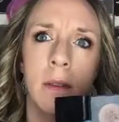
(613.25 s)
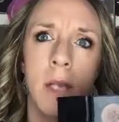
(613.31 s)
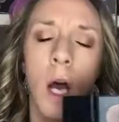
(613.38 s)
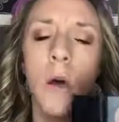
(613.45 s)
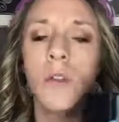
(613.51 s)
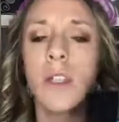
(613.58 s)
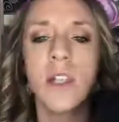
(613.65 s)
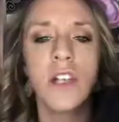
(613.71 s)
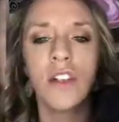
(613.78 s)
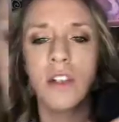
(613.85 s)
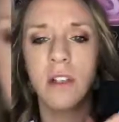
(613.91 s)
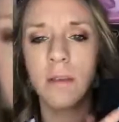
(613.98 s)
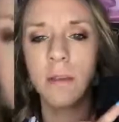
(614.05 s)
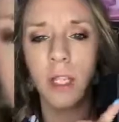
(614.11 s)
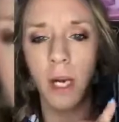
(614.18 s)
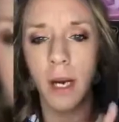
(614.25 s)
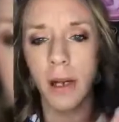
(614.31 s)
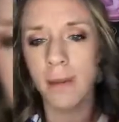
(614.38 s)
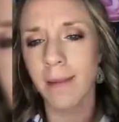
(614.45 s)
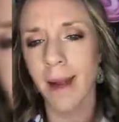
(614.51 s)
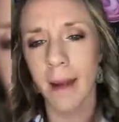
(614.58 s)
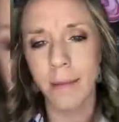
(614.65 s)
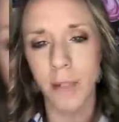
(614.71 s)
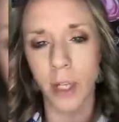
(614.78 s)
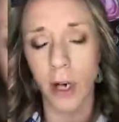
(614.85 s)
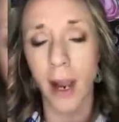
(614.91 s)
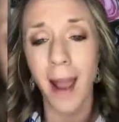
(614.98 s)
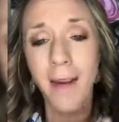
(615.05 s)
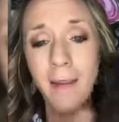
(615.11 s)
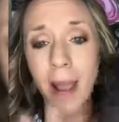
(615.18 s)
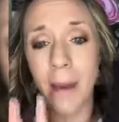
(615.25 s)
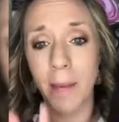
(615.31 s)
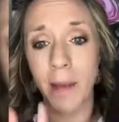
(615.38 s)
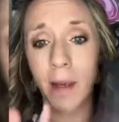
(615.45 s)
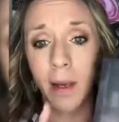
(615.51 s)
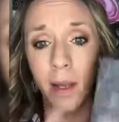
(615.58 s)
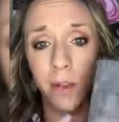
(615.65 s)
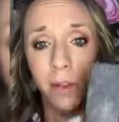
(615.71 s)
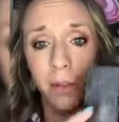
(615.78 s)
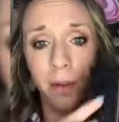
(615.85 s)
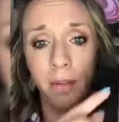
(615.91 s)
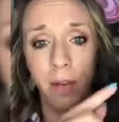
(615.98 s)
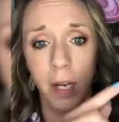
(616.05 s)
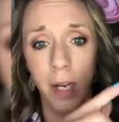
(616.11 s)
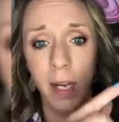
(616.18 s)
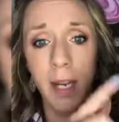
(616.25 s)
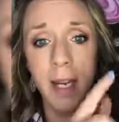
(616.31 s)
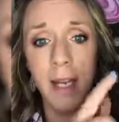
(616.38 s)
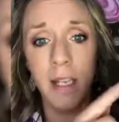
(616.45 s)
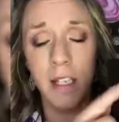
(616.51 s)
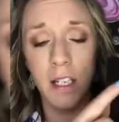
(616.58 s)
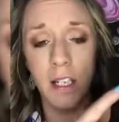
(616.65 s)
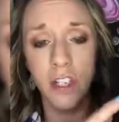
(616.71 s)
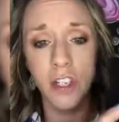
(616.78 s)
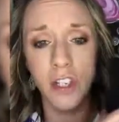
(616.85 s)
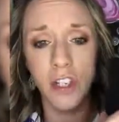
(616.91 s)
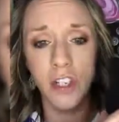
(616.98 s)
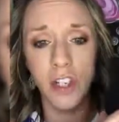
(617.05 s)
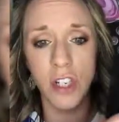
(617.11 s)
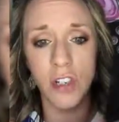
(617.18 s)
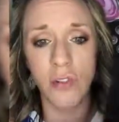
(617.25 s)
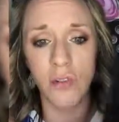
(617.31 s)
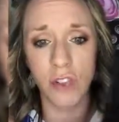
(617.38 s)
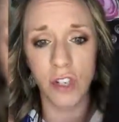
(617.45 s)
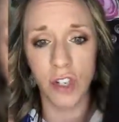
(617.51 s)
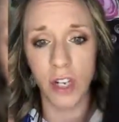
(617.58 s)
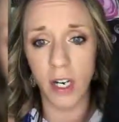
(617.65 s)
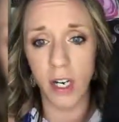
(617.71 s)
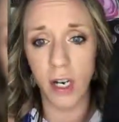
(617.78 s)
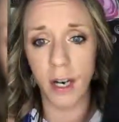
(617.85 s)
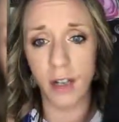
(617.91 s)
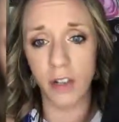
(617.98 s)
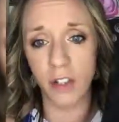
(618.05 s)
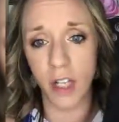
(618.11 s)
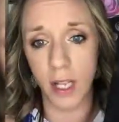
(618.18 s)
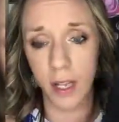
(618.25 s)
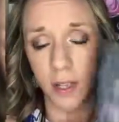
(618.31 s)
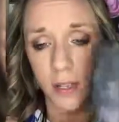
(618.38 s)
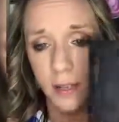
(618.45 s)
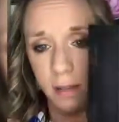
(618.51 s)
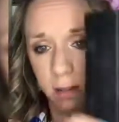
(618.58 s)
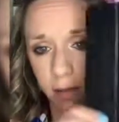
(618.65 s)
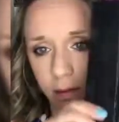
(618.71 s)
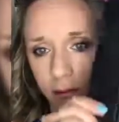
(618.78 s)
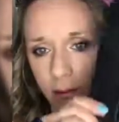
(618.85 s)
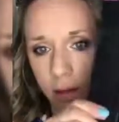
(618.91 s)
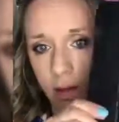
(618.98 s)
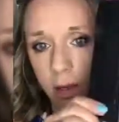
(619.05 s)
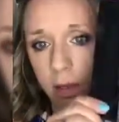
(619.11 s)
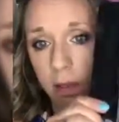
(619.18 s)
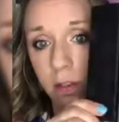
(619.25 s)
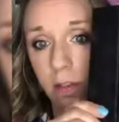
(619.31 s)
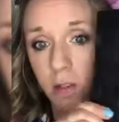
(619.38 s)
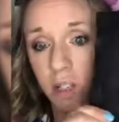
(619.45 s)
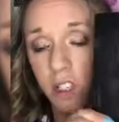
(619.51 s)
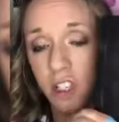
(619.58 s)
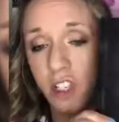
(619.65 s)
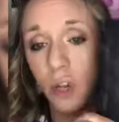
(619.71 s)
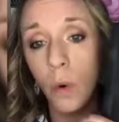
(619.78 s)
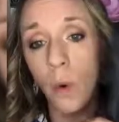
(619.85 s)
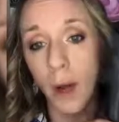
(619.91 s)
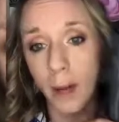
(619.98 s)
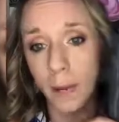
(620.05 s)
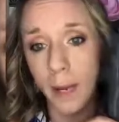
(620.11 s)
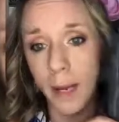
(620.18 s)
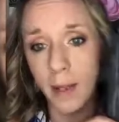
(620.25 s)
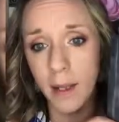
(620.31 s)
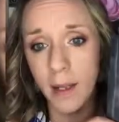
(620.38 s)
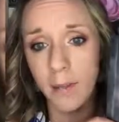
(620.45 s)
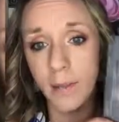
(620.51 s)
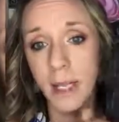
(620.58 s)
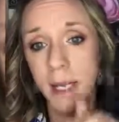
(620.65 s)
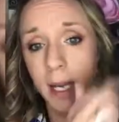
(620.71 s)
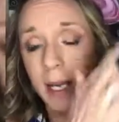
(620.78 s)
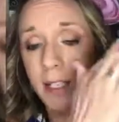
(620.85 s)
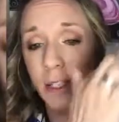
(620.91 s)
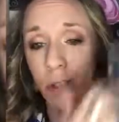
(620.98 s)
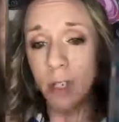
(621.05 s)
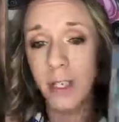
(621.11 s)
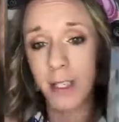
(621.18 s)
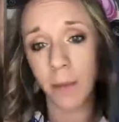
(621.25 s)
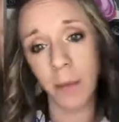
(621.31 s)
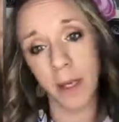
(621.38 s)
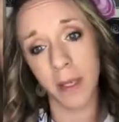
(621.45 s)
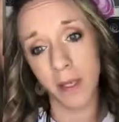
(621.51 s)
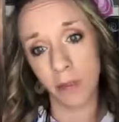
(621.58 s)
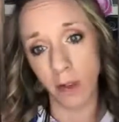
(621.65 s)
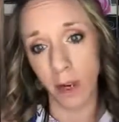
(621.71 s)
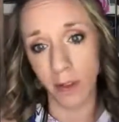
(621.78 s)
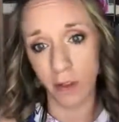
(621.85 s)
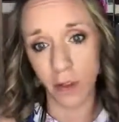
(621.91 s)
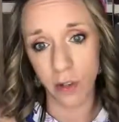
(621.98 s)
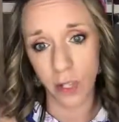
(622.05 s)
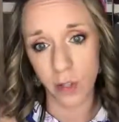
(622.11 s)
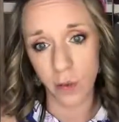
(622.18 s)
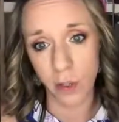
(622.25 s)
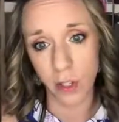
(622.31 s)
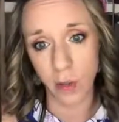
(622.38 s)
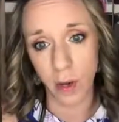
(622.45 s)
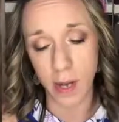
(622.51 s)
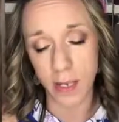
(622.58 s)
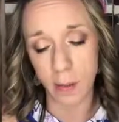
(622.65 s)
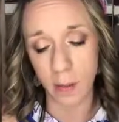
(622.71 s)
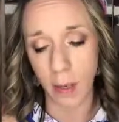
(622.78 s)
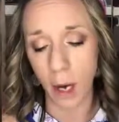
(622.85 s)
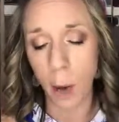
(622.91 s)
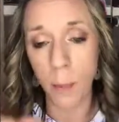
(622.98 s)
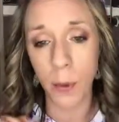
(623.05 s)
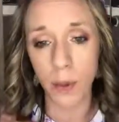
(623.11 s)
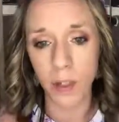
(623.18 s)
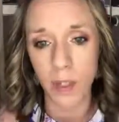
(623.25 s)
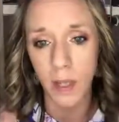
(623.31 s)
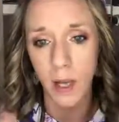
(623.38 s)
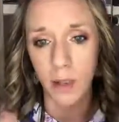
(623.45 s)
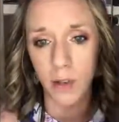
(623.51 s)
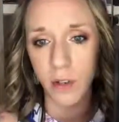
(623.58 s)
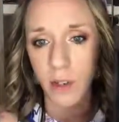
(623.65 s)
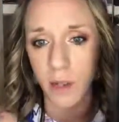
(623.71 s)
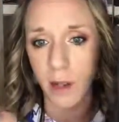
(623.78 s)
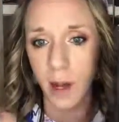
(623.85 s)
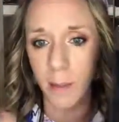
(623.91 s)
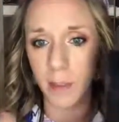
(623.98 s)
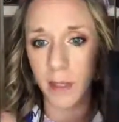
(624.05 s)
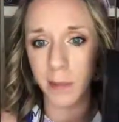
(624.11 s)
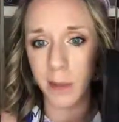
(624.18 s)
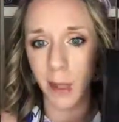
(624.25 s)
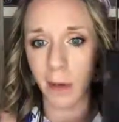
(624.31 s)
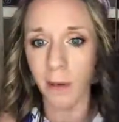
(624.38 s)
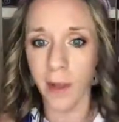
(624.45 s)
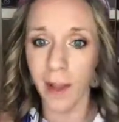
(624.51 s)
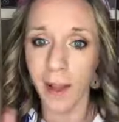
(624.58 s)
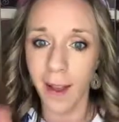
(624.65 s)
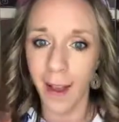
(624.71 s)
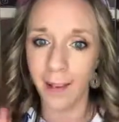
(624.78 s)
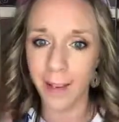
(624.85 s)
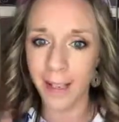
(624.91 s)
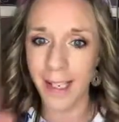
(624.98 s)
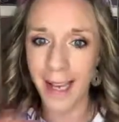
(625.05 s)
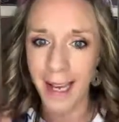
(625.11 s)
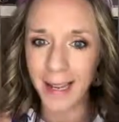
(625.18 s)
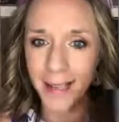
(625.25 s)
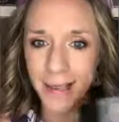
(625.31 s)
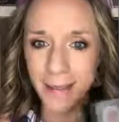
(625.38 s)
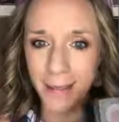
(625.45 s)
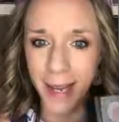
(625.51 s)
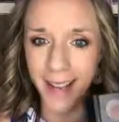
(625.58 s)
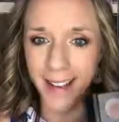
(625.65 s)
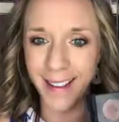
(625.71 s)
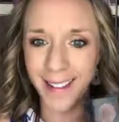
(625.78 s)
Oh, Delicious. I'm sorry. I have 8 million colors, so I forget. Delicious, Gentle, Visionary, and Jealous. So this is a quad palette, and like I said, you get to pick these rounds, so that's what's so awesome about it. I'll post the colors in the comments below. Have a good day, guys. Bye.